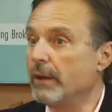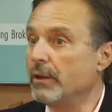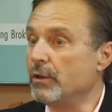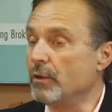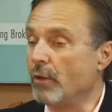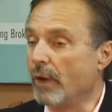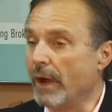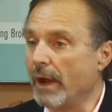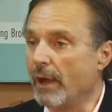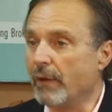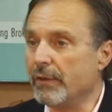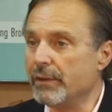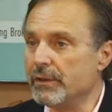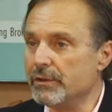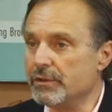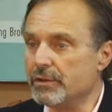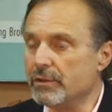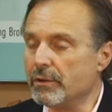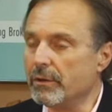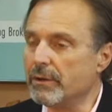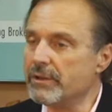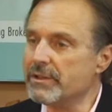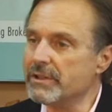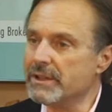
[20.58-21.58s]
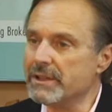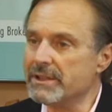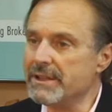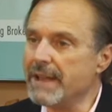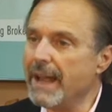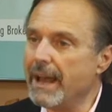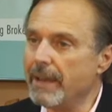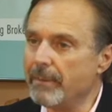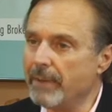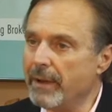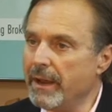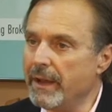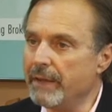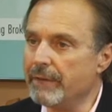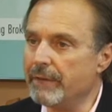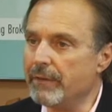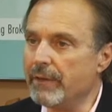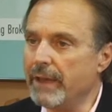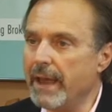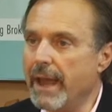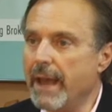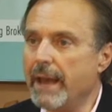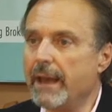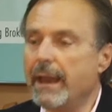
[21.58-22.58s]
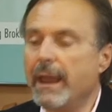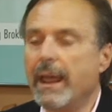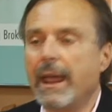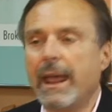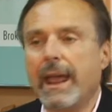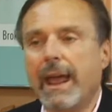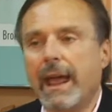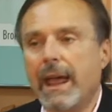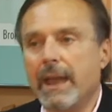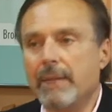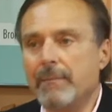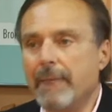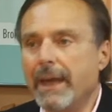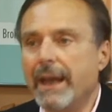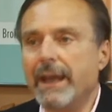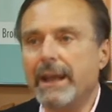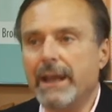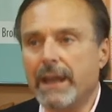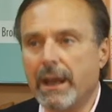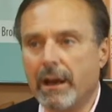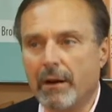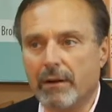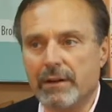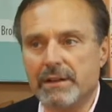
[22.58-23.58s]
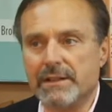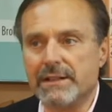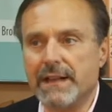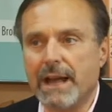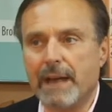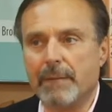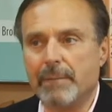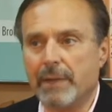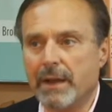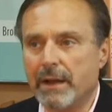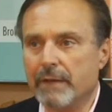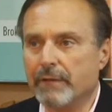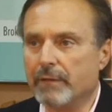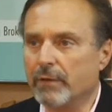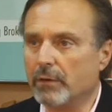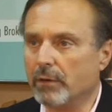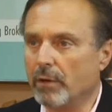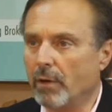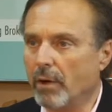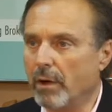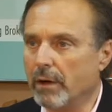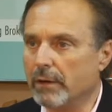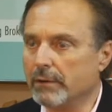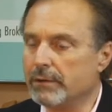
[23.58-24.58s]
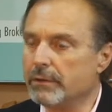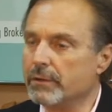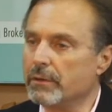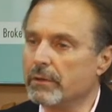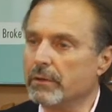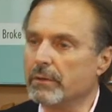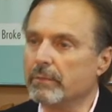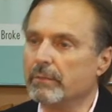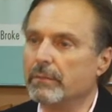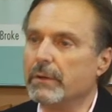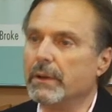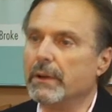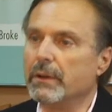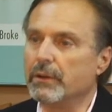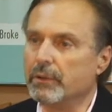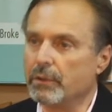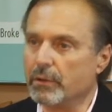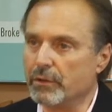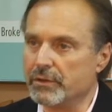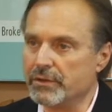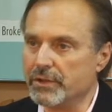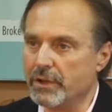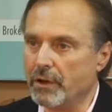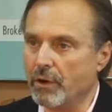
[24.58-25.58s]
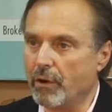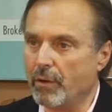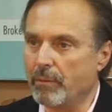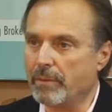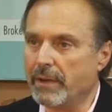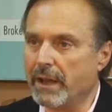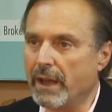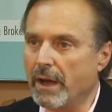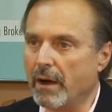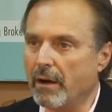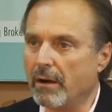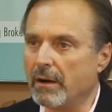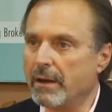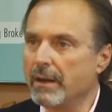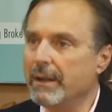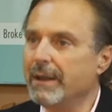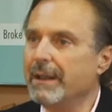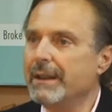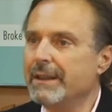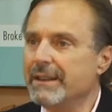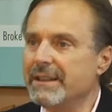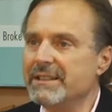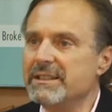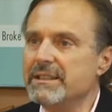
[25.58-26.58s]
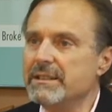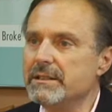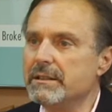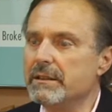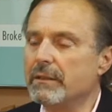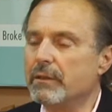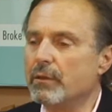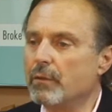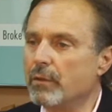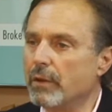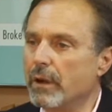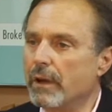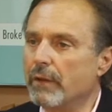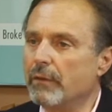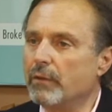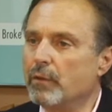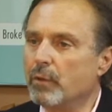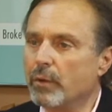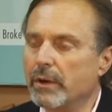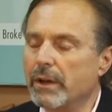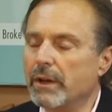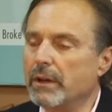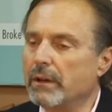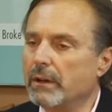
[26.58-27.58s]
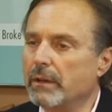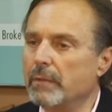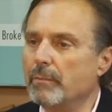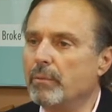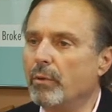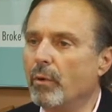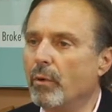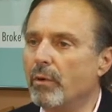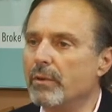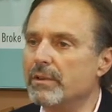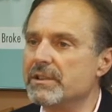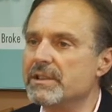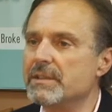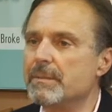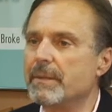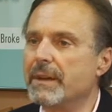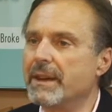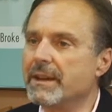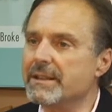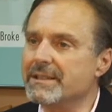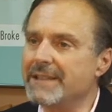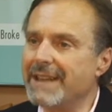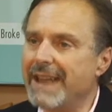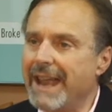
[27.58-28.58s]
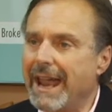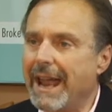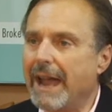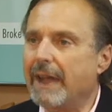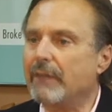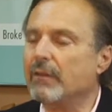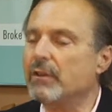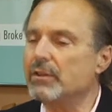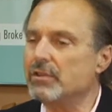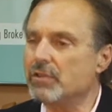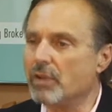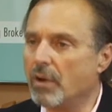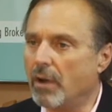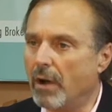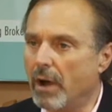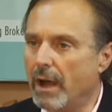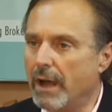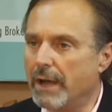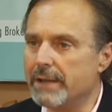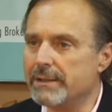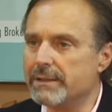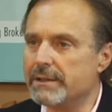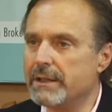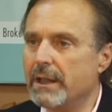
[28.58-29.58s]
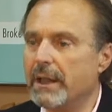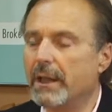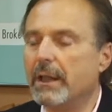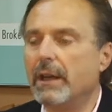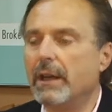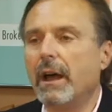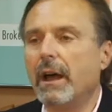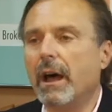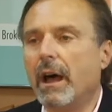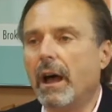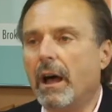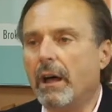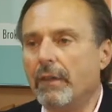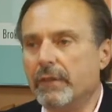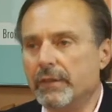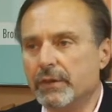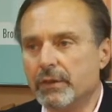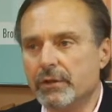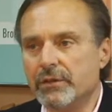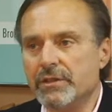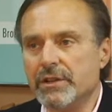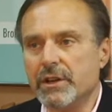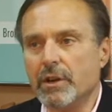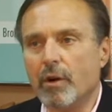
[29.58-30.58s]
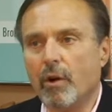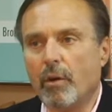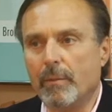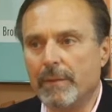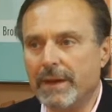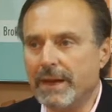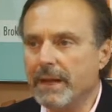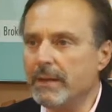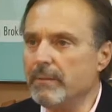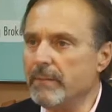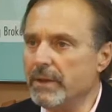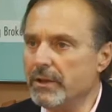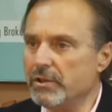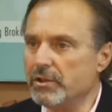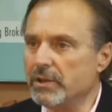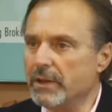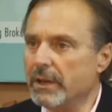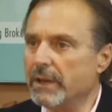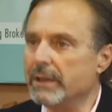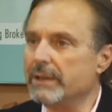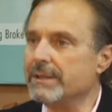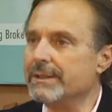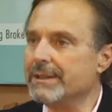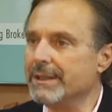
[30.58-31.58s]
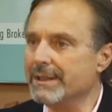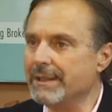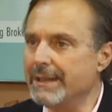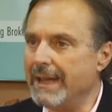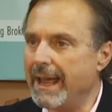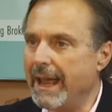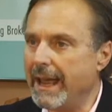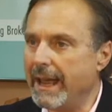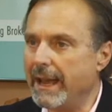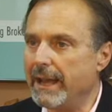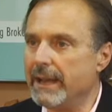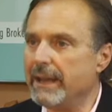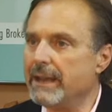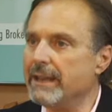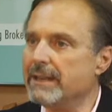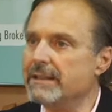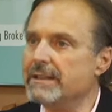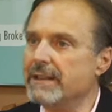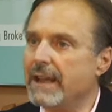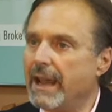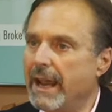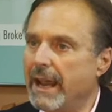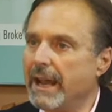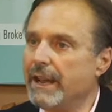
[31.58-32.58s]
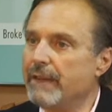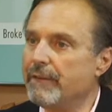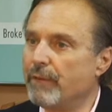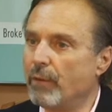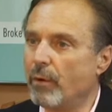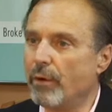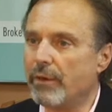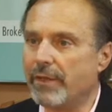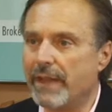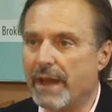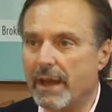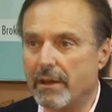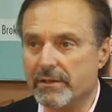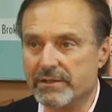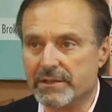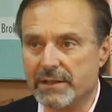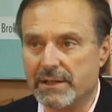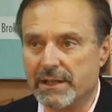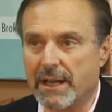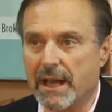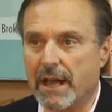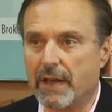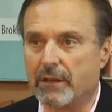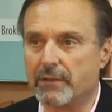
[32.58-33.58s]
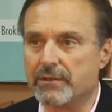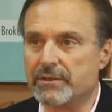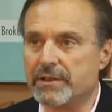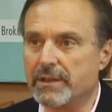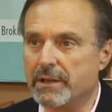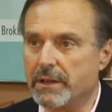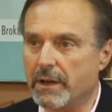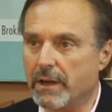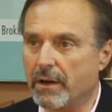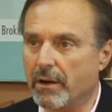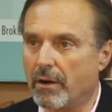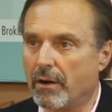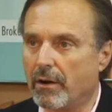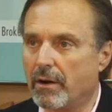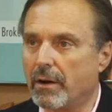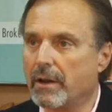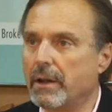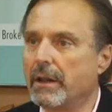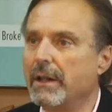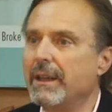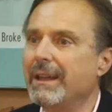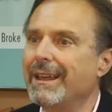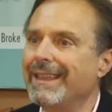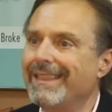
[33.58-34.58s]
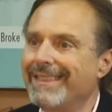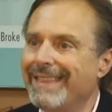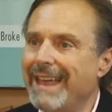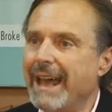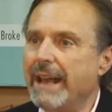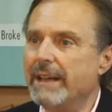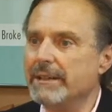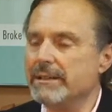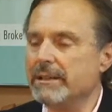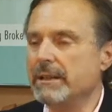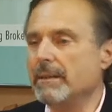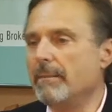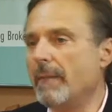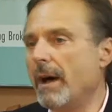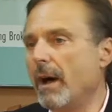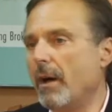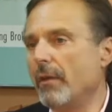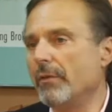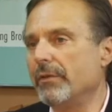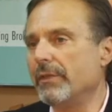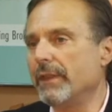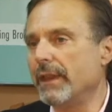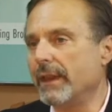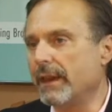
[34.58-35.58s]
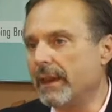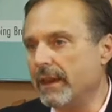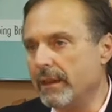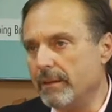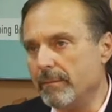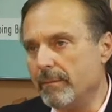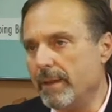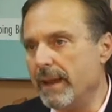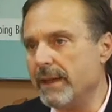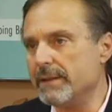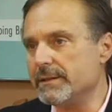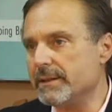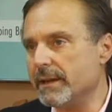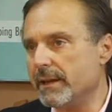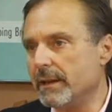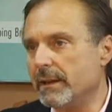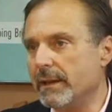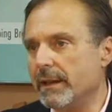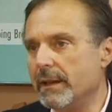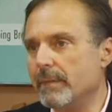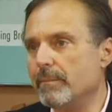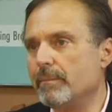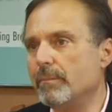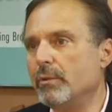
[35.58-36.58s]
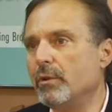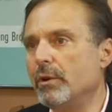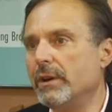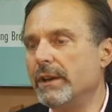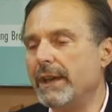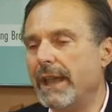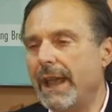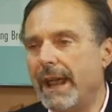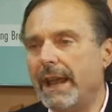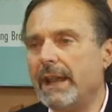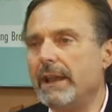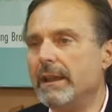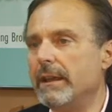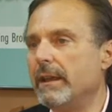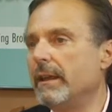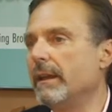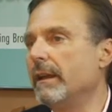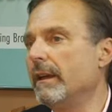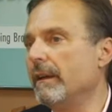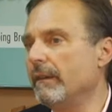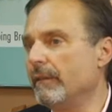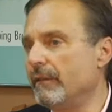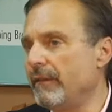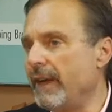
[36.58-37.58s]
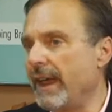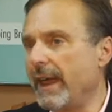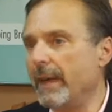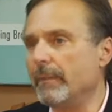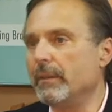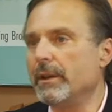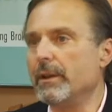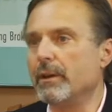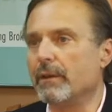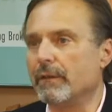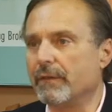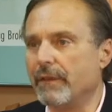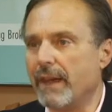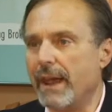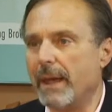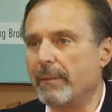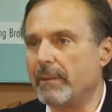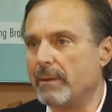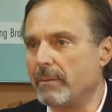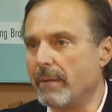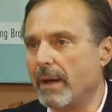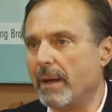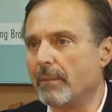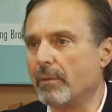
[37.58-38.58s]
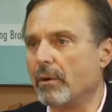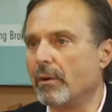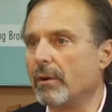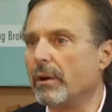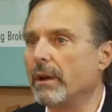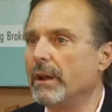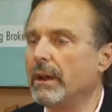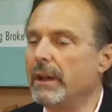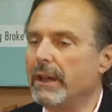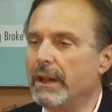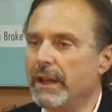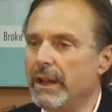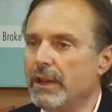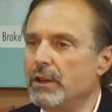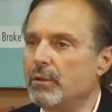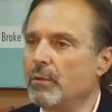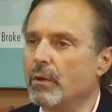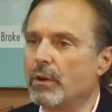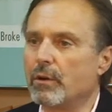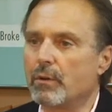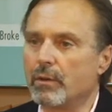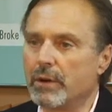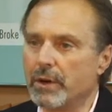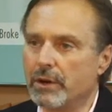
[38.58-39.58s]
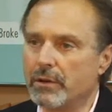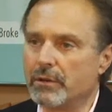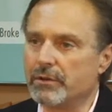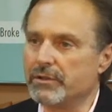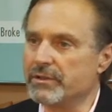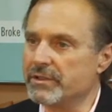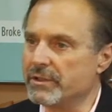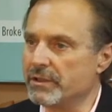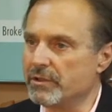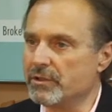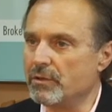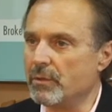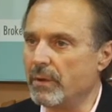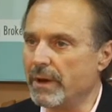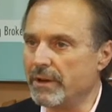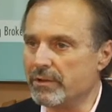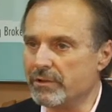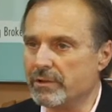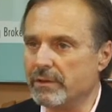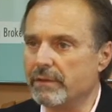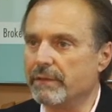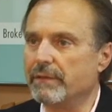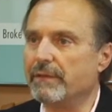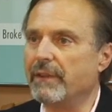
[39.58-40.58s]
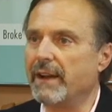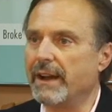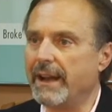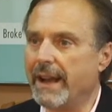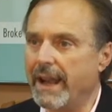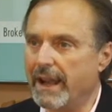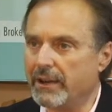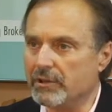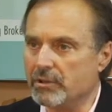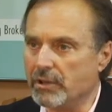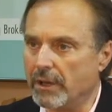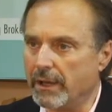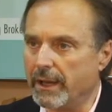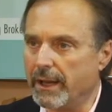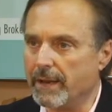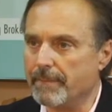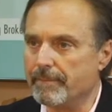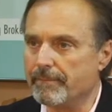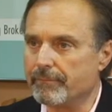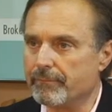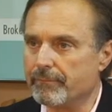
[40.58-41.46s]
Your health insurance does not pay for that, and Medicare does not pay for long-term nursing home care. This is of critical importance because the average cost of a nursing home in Michigan today is $84,000 a year. That is an amount that can basically put any family or family member into a critical situation financially.